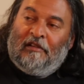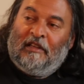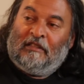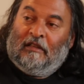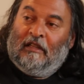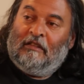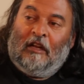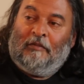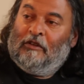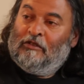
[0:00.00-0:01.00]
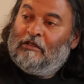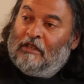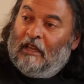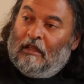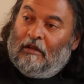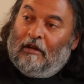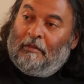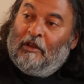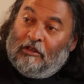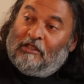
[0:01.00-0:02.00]
there isn't. It's not because you're sitting here. I
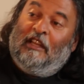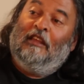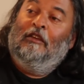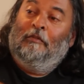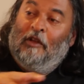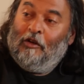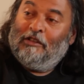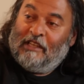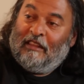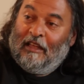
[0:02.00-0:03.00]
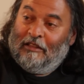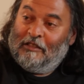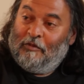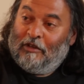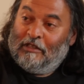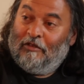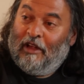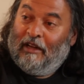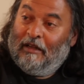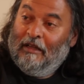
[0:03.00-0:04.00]
mean, you're sitting here because I think this book is
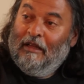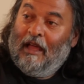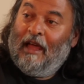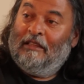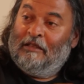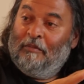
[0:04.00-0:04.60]
great, and it's